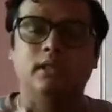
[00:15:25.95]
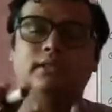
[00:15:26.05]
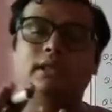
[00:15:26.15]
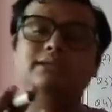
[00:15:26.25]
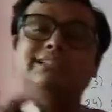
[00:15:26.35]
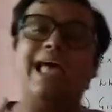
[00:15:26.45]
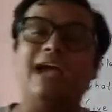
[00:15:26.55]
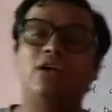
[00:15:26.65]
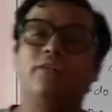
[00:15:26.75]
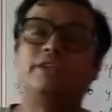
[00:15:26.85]
There is
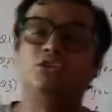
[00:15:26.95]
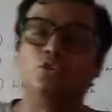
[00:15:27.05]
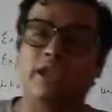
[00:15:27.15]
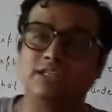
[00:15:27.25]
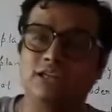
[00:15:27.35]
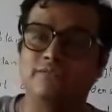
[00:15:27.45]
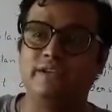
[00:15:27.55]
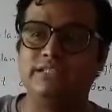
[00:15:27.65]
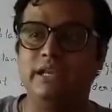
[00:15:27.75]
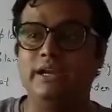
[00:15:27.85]
lack of education
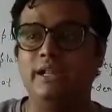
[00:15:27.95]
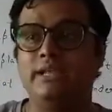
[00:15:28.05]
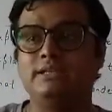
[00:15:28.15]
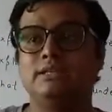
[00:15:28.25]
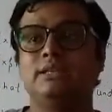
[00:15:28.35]
facilities.